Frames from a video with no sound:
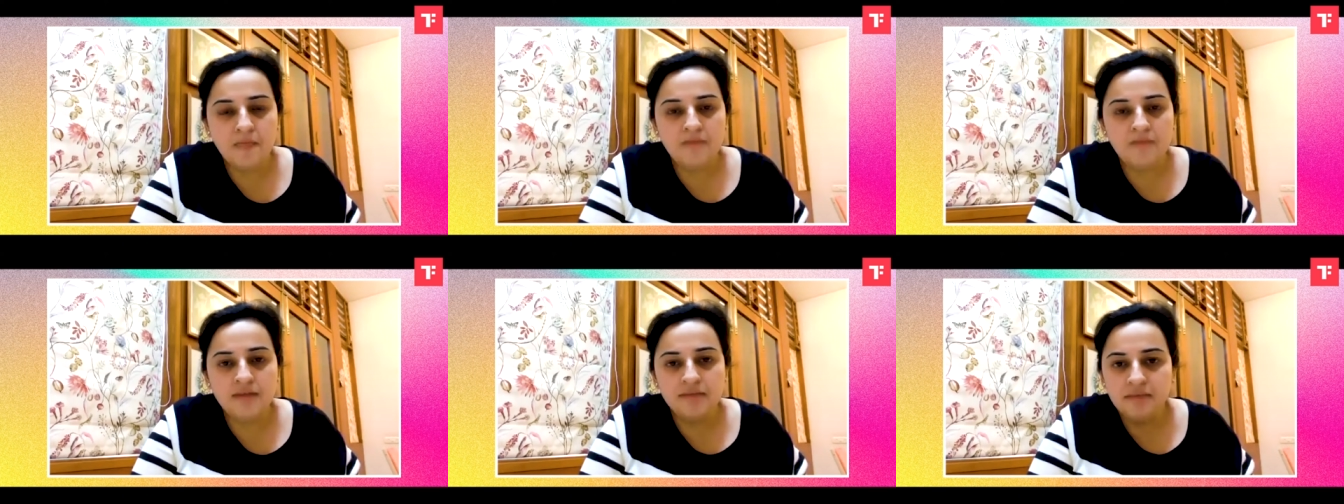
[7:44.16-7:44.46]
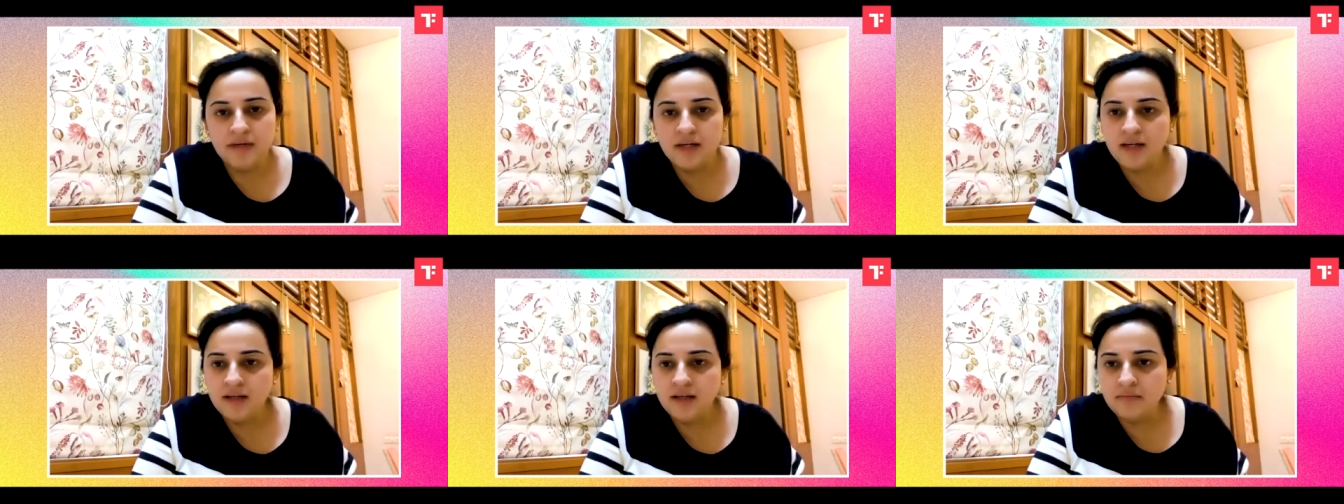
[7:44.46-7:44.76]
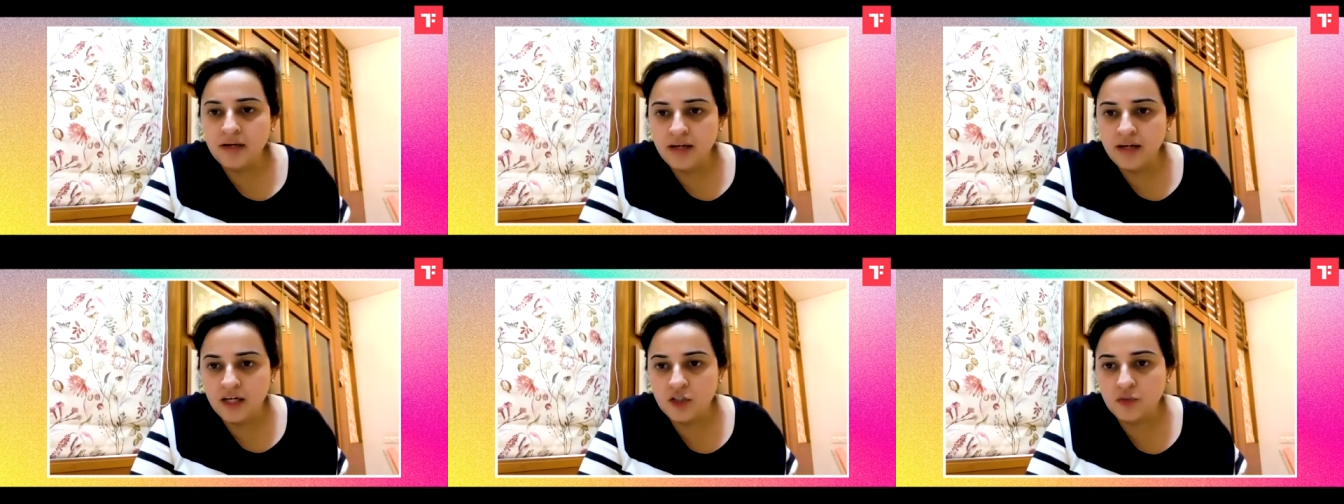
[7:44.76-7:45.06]
when me and
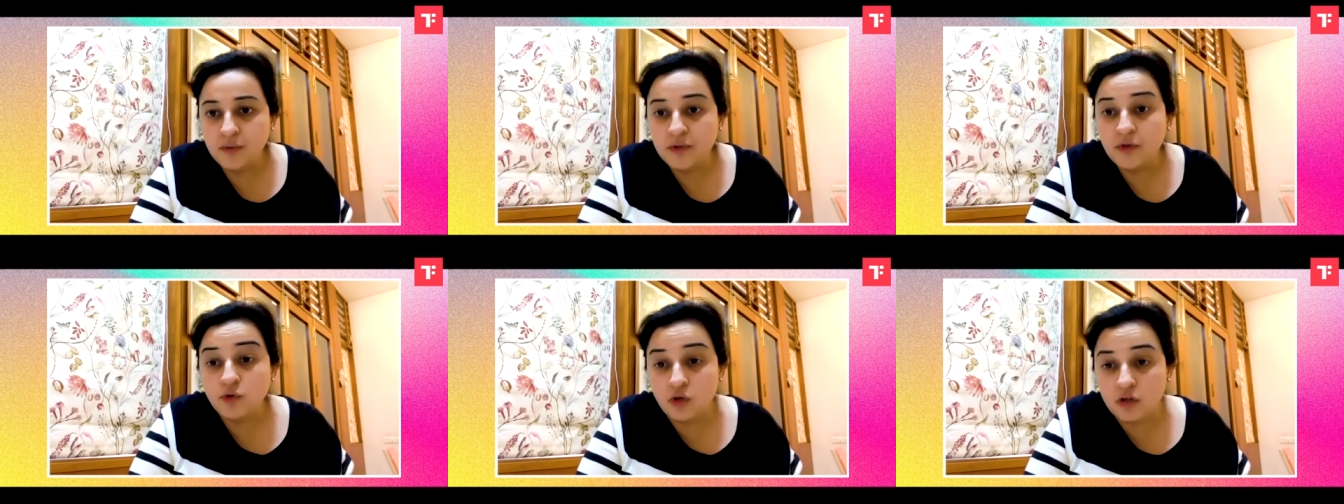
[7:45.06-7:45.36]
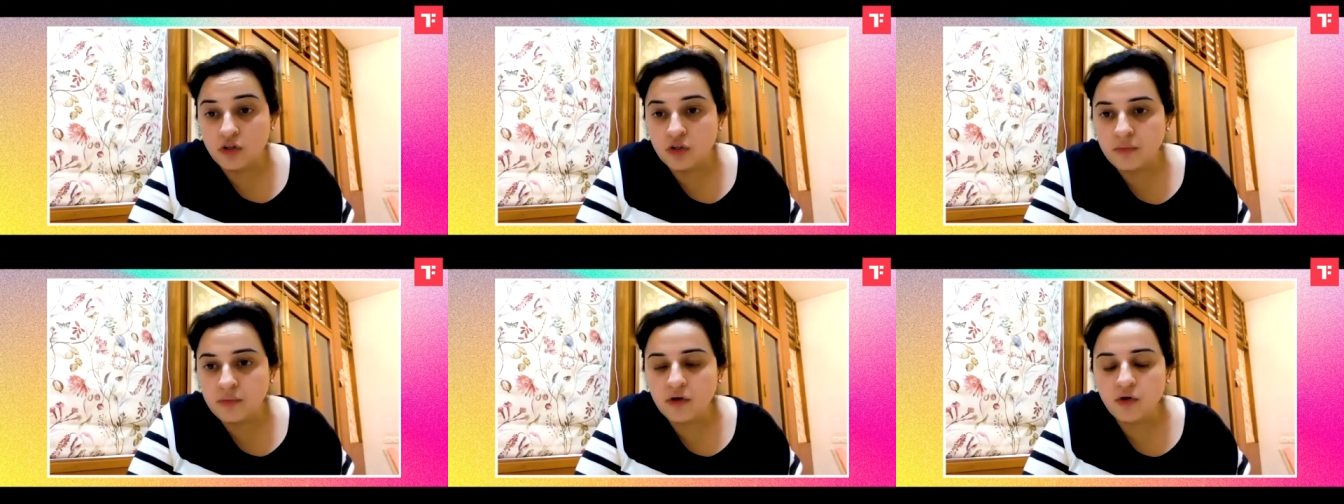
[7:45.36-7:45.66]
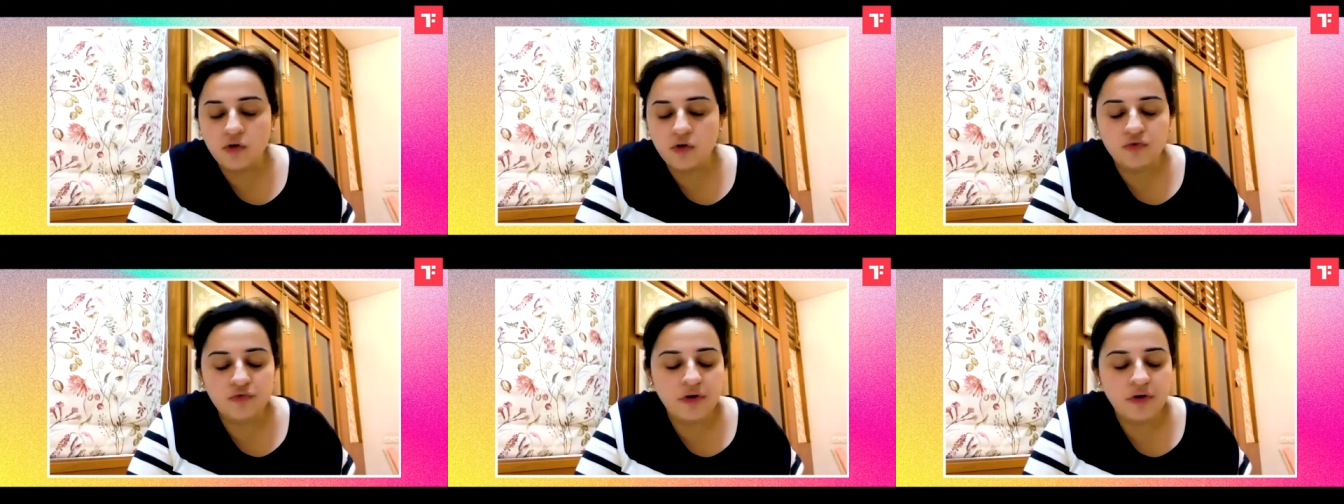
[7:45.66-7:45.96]
my husband, who's also my
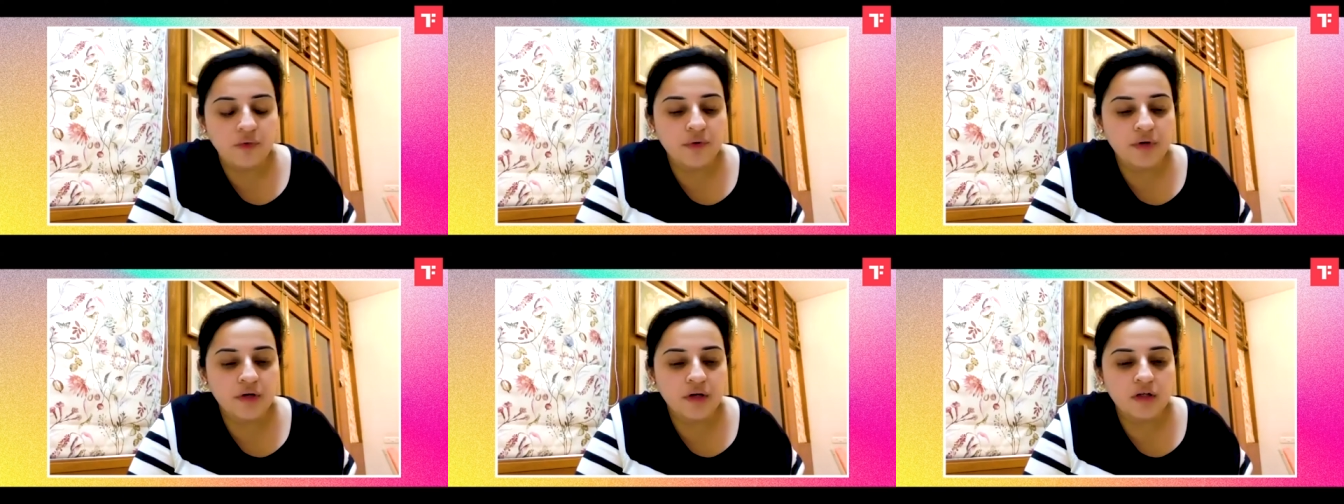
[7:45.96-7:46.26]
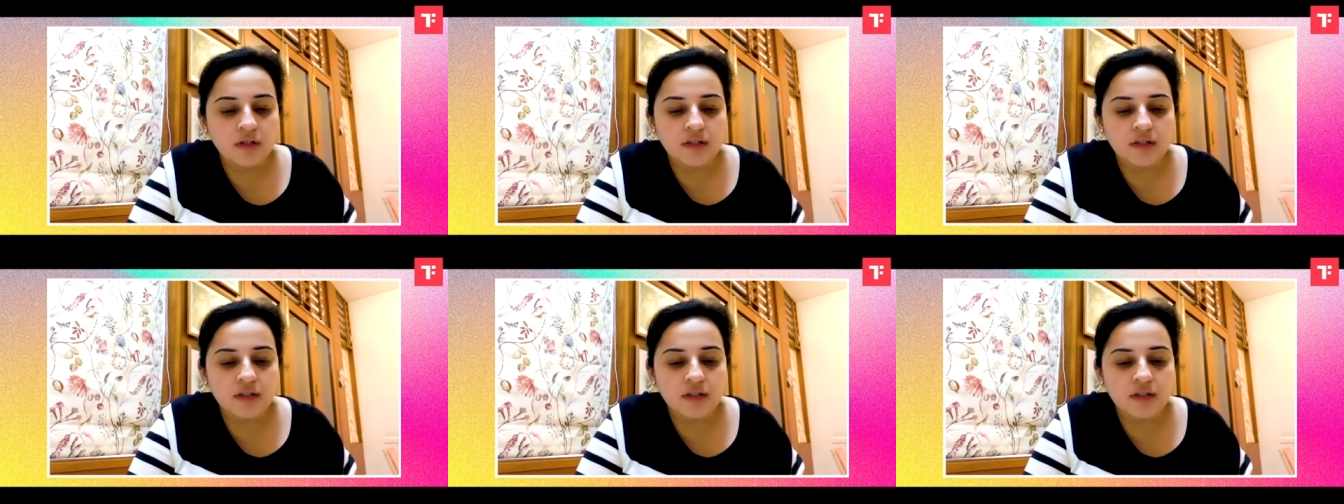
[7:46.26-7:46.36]
co-founder,